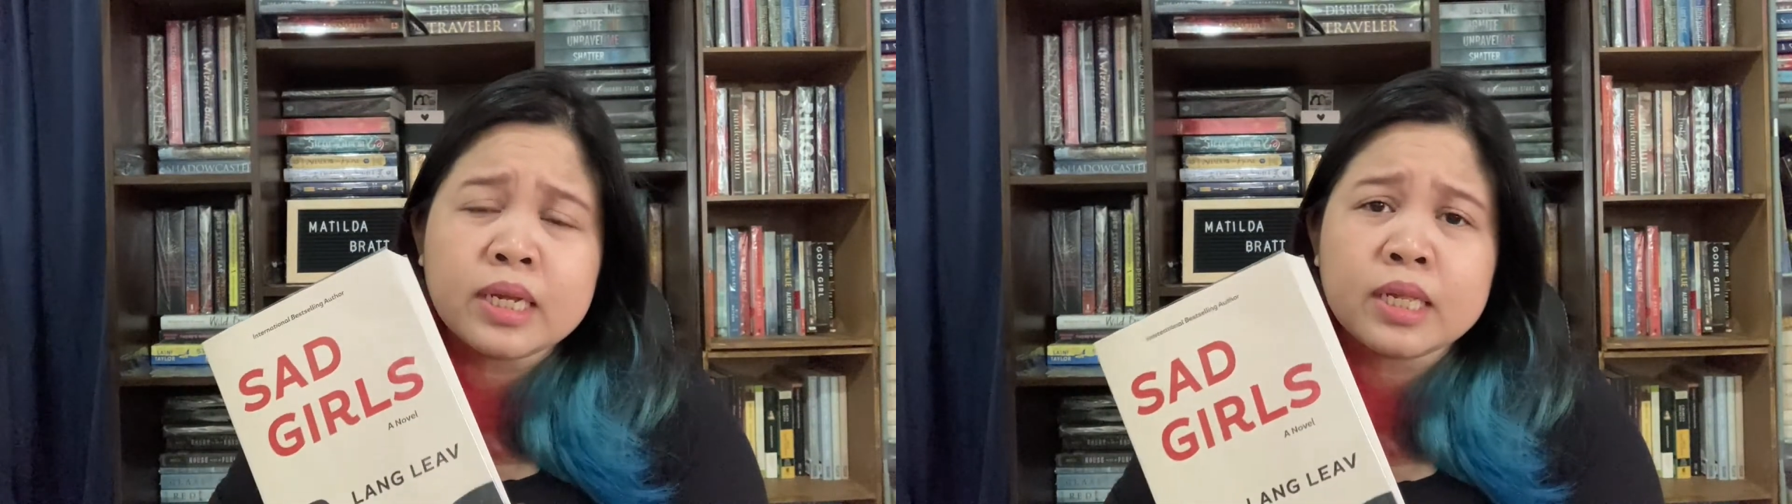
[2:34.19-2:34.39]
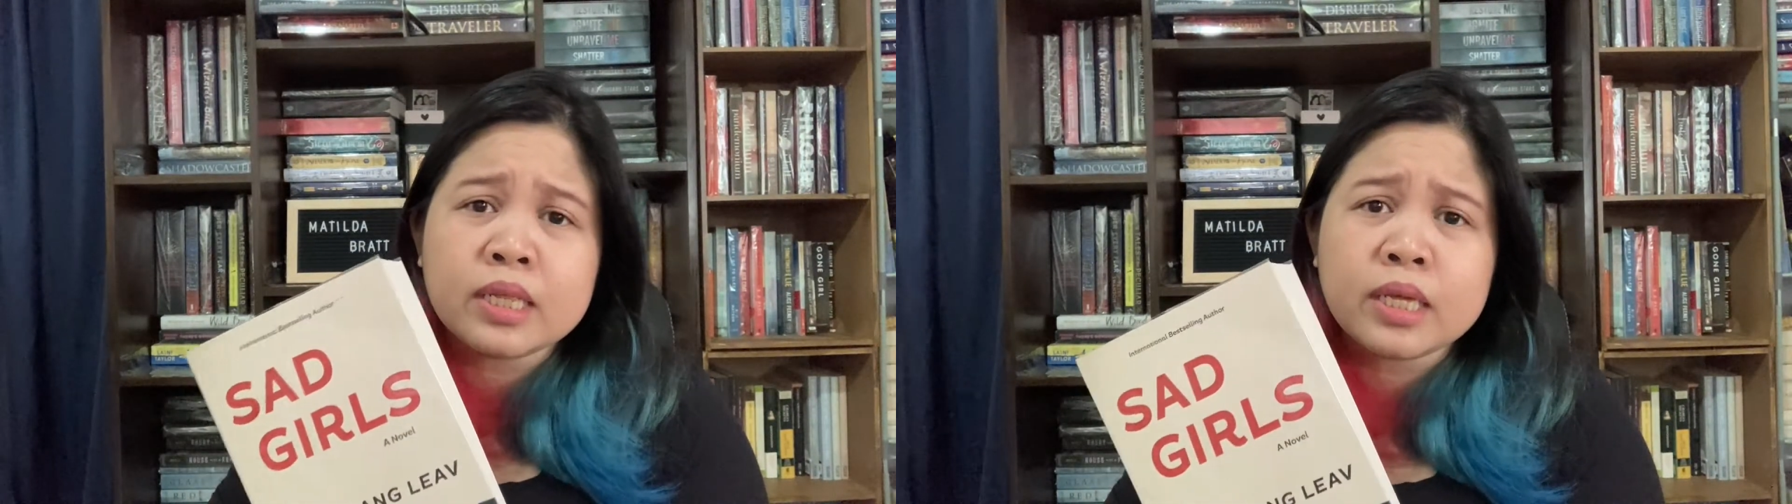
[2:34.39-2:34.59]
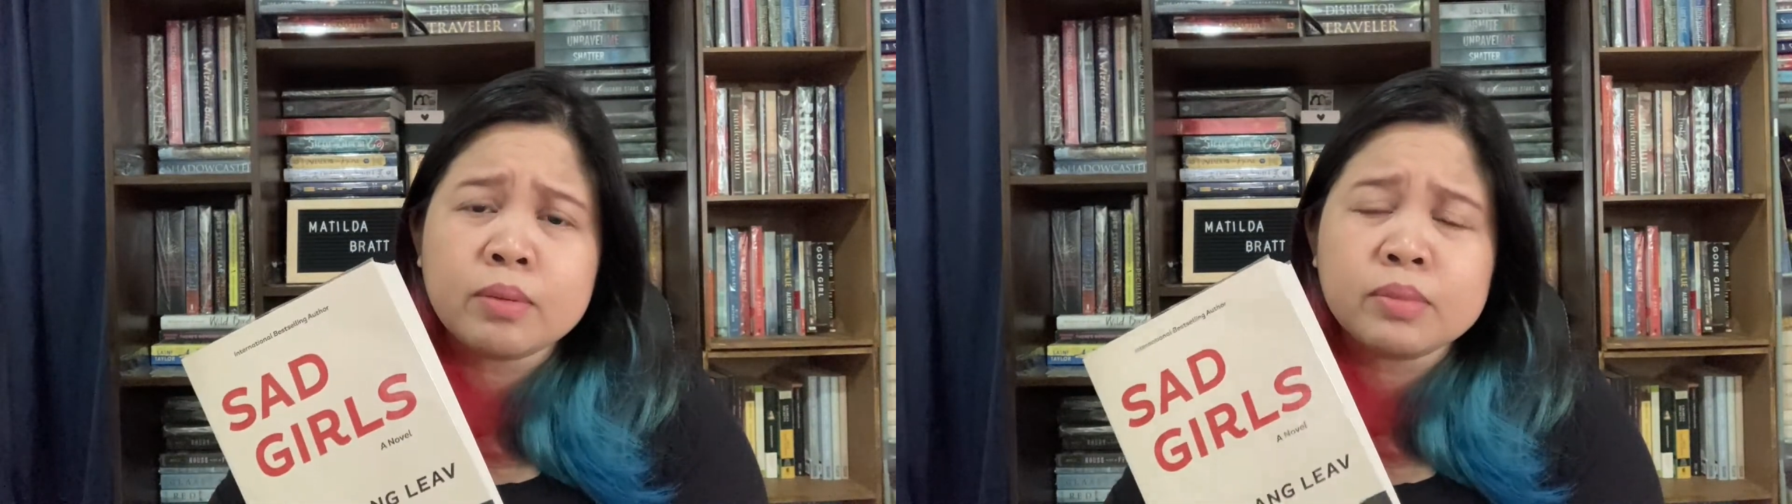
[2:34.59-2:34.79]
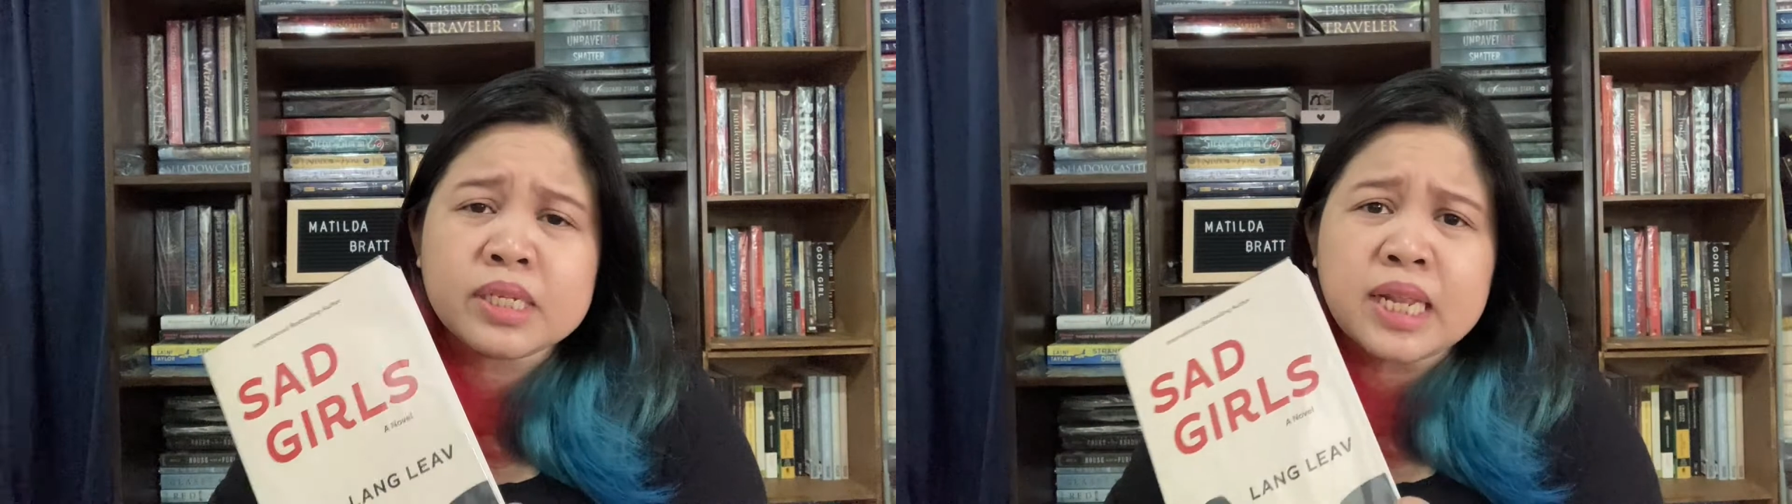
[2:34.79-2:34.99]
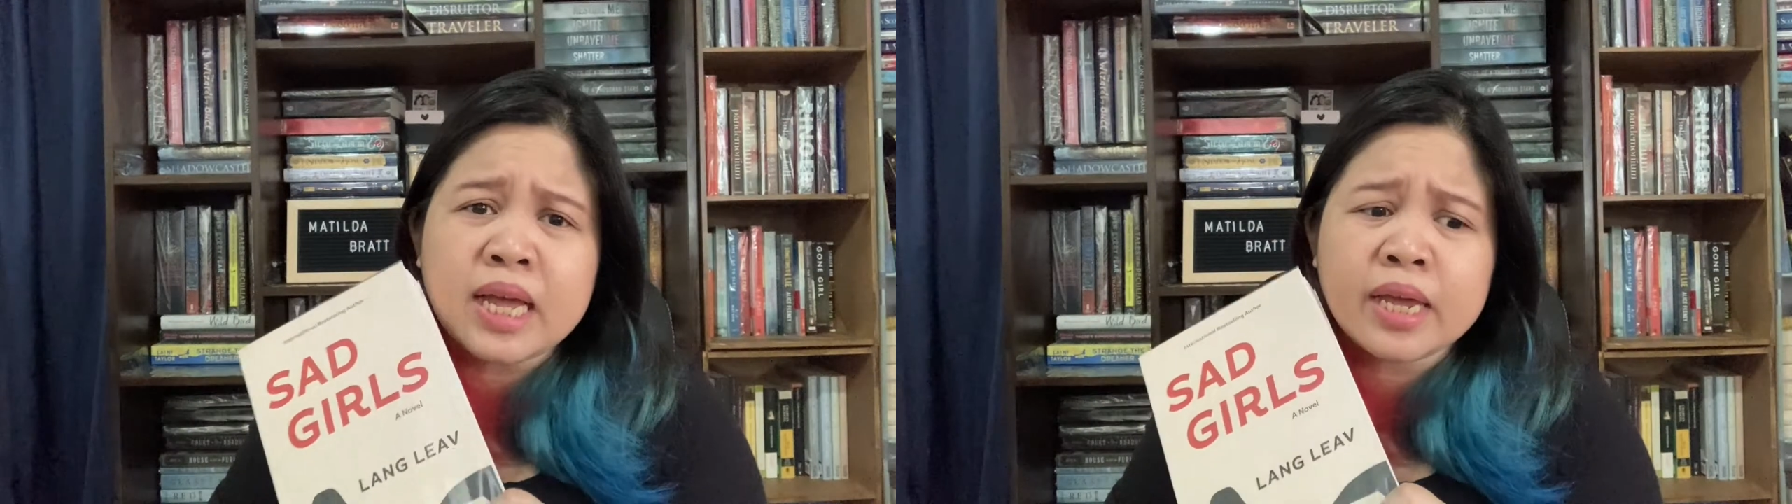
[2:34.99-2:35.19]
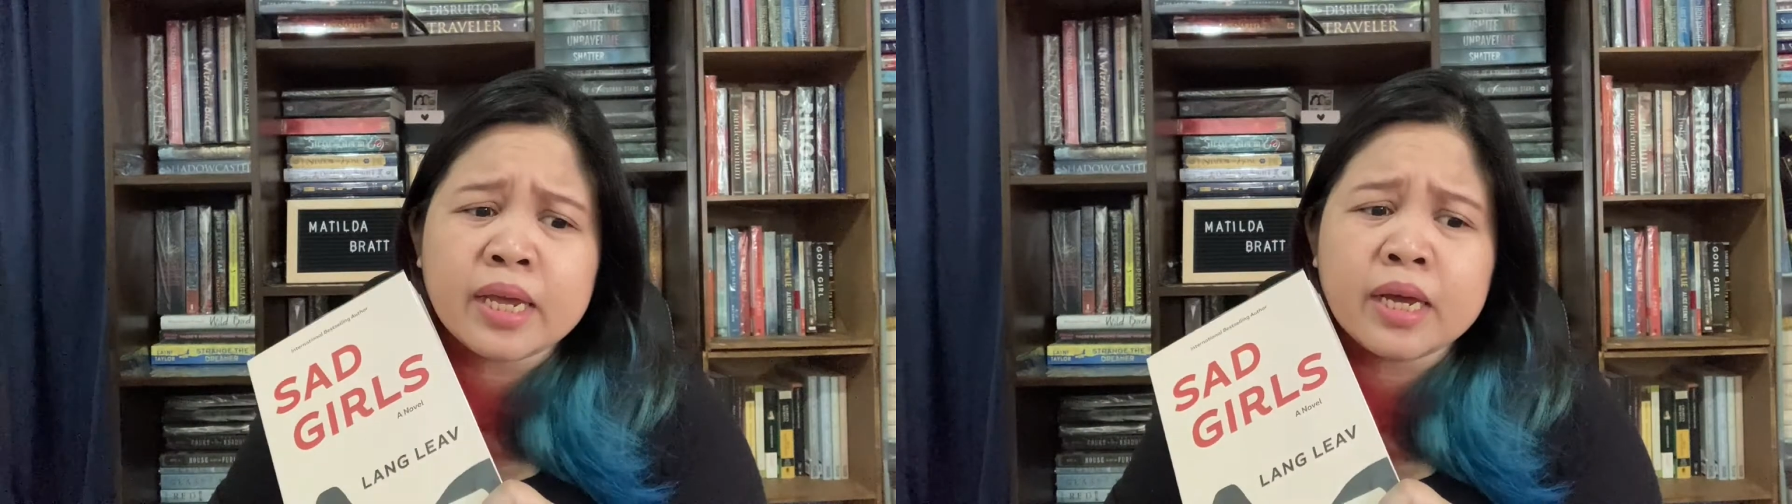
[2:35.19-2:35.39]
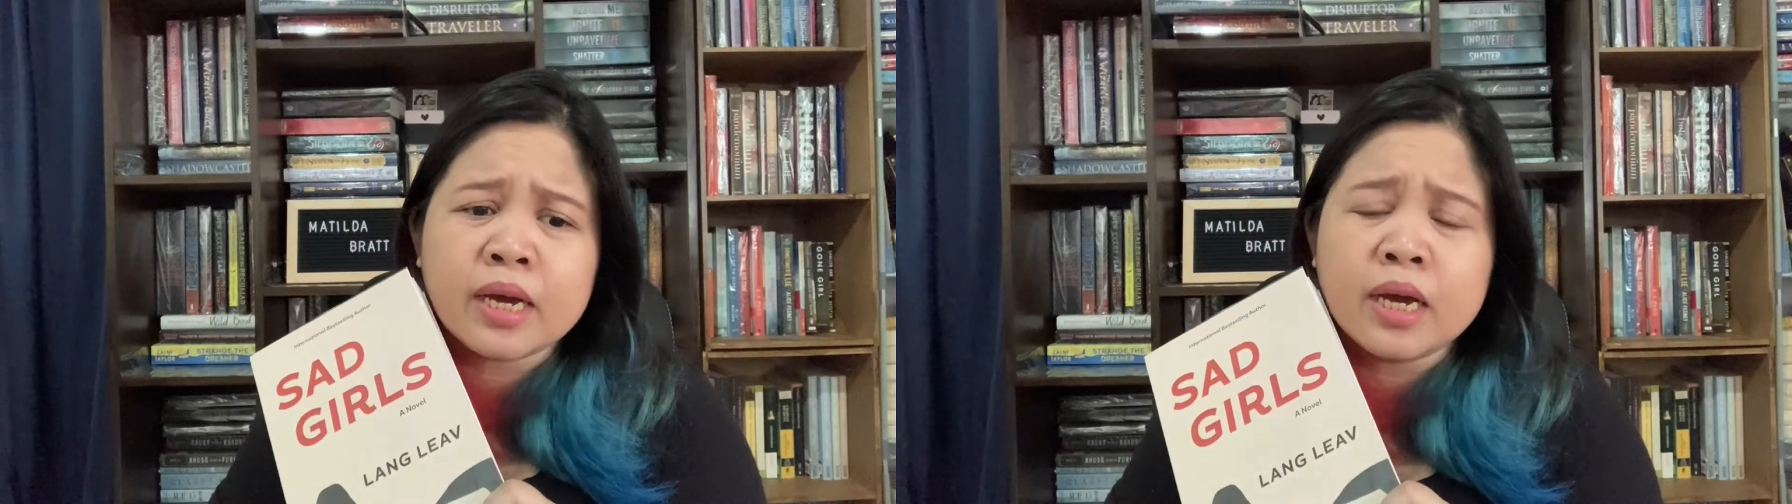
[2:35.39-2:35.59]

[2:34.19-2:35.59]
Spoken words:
themes like